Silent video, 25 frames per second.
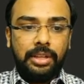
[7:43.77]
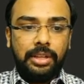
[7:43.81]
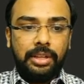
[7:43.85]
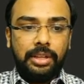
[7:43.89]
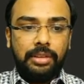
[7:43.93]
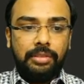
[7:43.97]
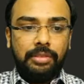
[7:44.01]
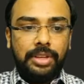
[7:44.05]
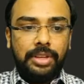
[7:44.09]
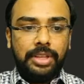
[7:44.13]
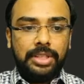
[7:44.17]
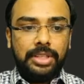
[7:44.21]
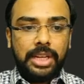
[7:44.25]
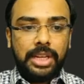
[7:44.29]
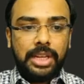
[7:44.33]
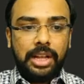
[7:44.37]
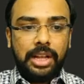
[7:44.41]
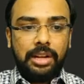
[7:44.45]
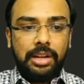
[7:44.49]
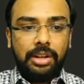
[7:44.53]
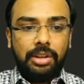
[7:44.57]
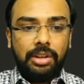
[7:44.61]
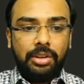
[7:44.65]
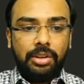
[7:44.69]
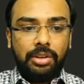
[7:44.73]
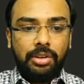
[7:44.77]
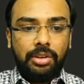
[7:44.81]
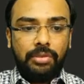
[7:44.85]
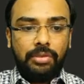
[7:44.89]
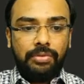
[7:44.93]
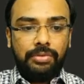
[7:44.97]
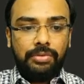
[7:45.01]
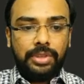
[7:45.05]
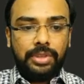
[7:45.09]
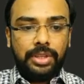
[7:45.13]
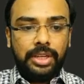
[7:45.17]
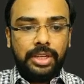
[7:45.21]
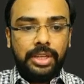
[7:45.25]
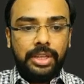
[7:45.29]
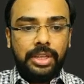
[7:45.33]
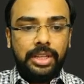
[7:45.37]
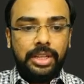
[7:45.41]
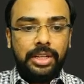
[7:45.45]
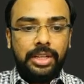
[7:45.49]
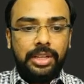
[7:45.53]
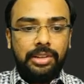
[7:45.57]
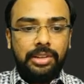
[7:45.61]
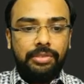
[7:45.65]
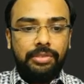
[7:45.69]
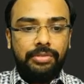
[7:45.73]
which are of
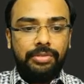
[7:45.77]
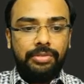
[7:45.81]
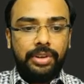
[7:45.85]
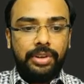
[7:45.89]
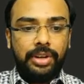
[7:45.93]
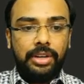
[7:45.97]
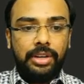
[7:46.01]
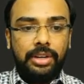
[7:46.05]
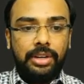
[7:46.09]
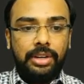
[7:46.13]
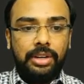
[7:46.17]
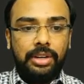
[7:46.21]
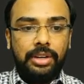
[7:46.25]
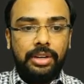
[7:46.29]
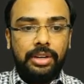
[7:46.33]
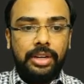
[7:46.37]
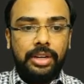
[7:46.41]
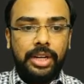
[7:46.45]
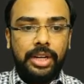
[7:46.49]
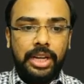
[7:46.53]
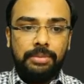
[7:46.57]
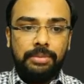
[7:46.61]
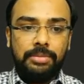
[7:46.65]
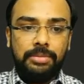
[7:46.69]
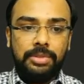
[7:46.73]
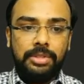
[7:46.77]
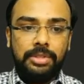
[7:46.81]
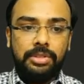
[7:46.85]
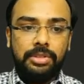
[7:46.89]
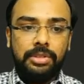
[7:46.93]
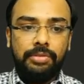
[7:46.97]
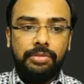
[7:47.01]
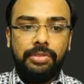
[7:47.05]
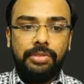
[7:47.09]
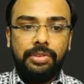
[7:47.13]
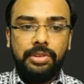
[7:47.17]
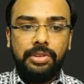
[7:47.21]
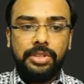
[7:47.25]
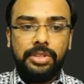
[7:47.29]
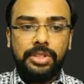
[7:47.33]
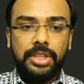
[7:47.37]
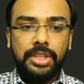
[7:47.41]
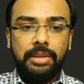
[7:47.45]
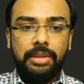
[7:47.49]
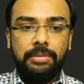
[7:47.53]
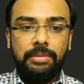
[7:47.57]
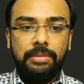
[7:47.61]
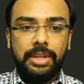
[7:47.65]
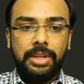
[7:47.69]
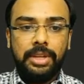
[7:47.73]
three different names. The first
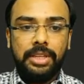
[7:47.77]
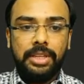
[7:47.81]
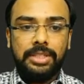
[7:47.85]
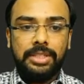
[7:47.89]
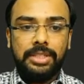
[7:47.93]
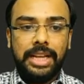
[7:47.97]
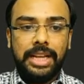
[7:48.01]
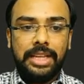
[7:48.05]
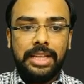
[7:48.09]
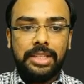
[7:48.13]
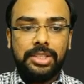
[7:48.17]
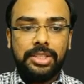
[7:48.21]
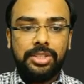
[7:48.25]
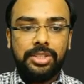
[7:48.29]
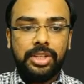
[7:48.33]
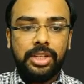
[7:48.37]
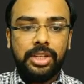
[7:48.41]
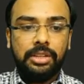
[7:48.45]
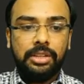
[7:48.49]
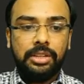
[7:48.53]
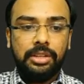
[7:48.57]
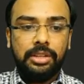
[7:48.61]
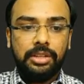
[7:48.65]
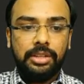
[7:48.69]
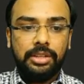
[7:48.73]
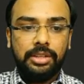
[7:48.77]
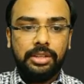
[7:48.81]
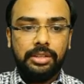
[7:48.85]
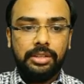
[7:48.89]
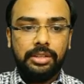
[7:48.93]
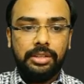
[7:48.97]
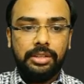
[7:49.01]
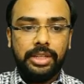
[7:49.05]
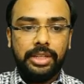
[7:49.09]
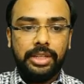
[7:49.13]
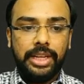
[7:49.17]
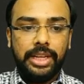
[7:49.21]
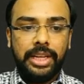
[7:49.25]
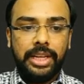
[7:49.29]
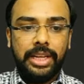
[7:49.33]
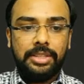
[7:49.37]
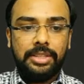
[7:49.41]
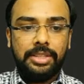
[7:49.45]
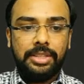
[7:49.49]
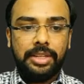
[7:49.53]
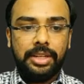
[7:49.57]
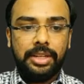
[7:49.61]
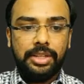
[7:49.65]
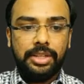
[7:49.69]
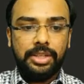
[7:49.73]
name is Lestine,
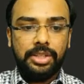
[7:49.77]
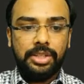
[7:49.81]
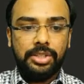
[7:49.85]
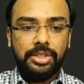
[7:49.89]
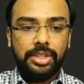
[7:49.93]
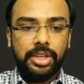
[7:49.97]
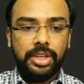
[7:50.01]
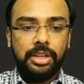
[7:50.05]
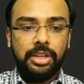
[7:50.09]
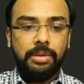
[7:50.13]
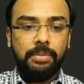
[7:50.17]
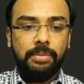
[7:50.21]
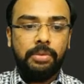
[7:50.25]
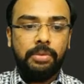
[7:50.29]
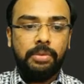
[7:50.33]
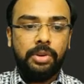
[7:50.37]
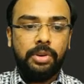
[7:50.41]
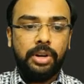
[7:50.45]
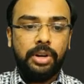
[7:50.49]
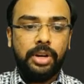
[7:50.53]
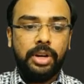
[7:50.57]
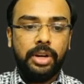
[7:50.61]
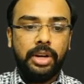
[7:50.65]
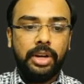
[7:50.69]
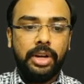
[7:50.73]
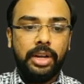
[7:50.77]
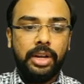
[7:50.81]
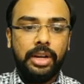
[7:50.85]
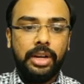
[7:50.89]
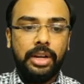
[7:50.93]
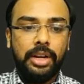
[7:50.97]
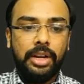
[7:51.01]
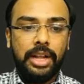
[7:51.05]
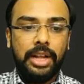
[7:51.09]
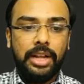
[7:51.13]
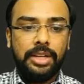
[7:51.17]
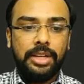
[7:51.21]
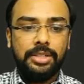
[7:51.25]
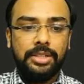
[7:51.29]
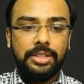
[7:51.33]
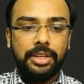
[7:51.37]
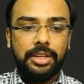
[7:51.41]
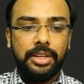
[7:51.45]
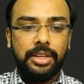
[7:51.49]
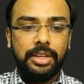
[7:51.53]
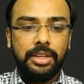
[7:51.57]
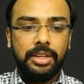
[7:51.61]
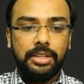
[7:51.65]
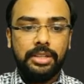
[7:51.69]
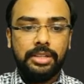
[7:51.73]
next it is Singapore, and last
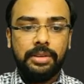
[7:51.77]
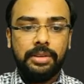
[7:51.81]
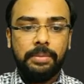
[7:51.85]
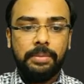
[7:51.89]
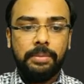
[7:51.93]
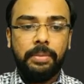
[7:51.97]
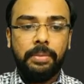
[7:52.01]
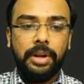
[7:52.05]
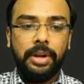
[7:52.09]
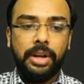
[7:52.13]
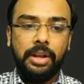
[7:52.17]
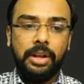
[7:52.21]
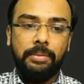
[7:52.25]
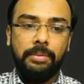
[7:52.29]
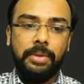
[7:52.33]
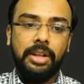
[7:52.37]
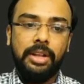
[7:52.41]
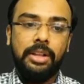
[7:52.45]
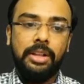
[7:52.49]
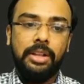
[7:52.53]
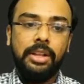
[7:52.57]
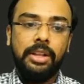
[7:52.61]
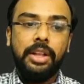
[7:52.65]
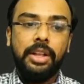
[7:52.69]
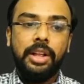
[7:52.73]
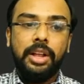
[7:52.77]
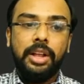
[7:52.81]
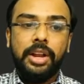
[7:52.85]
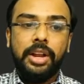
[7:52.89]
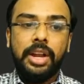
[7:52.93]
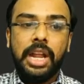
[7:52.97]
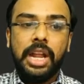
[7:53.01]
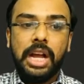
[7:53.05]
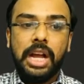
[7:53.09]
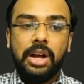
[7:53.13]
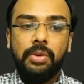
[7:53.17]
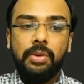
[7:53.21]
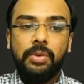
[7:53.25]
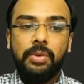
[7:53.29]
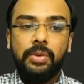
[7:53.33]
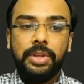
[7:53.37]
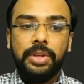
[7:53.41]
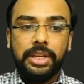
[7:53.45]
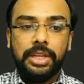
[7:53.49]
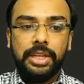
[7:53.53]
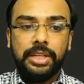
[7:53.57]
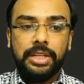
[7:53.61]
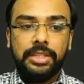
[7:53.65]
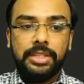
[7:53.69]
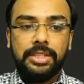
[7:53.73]
it is Panama. Now
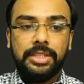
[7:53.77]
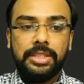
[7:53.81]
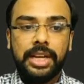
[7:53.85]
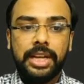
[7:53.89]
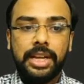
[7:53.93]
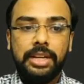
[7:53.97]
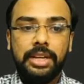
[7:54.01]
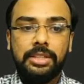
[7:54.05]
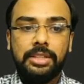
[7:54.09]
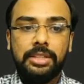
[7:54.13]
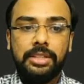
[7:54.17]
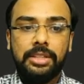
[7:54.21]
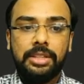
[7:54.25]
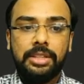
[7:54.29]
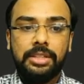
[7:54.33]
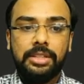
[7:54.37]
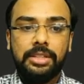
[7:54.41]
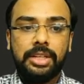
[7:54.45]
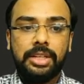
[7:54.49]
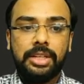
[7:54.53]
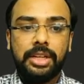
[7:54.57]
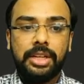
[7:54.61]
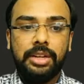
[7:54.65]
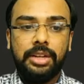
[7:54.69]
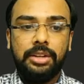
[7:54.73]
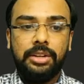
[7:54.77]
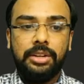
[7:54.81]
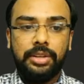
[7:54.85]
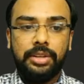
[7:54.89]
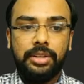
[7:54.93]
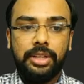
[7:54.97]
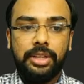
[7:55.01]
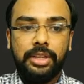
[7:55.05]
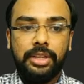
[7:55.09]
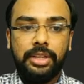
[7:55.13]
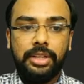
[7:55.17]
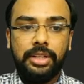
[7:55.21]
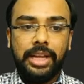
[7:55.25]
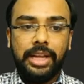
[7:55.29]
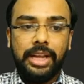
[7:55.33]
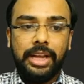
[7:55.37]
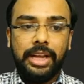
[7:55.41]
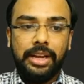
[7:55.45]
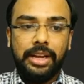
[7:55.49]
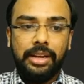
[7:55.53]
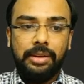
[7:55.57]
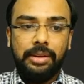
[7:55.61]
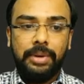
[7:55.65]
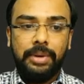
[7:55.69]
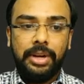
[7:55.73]
inside this country
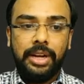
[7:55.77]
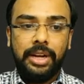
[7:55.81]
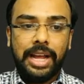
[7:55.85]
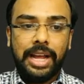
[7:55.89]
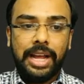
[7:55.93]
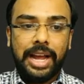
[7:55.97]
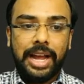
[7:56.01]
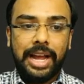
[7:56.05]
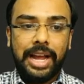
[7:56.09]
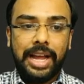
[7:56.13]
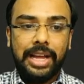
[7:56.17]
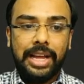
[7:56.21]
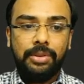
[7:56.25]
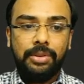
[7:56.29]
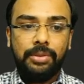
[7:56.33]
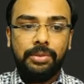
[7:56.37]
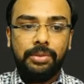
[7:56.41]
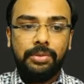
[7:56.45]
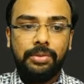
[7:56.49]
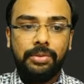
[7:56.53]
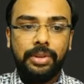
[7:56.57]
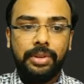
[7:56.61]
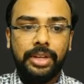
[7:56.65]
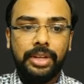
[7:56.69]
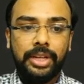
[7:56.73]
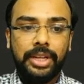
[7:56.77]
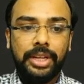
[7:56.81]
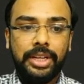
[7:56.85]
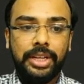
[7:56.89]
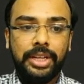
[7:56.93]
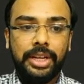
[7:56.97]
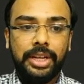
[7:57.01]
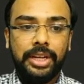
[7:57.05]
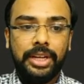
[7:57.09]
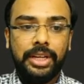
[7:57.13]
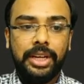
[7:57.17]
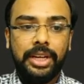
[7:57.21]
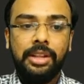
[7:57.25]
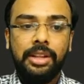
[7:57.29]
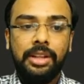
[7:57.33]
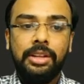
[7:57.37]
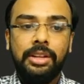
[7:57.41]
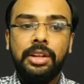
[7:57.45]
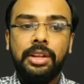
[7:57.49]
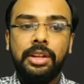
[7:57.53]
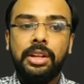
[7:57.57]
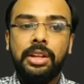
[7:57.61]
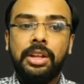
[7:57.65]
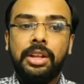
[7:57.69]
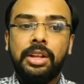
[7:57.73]
element I have created
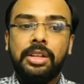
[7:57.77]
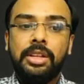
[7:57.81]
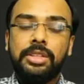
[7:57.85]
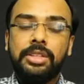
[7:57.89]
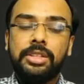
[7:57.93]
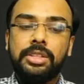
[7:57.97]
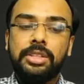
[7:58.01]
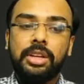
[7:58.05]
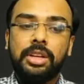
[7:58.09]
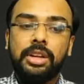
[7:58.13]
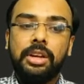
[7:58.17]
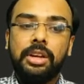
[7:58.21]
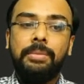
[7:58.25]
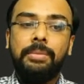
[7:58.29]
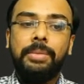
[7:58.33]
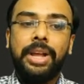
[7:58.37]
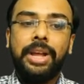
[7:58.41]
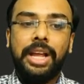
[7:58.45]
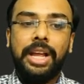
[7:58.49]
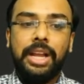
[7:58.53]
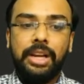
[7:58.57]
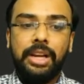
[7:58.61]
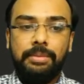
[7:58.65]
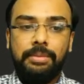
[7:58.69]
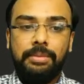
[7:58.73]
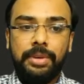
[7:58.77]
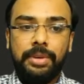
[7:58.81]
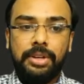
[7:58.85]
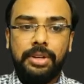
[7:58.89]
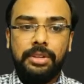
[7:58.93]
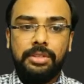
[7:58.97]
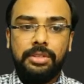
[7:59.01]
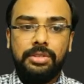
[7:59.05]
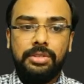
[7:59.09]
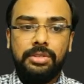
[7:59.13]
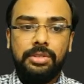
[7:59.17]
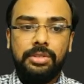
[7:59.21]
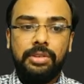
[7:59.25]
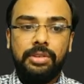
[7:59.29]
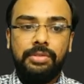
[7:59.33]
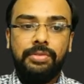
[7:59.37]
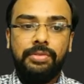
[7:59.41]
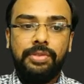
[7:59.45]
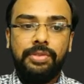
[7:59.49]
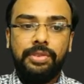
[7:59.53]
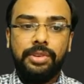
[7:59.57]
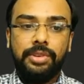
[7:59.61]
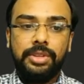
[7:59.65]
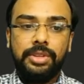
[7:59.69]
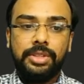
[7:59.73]
sub elements. So the
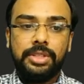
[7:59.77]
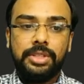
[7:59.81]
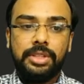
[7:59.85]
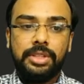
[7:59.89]
first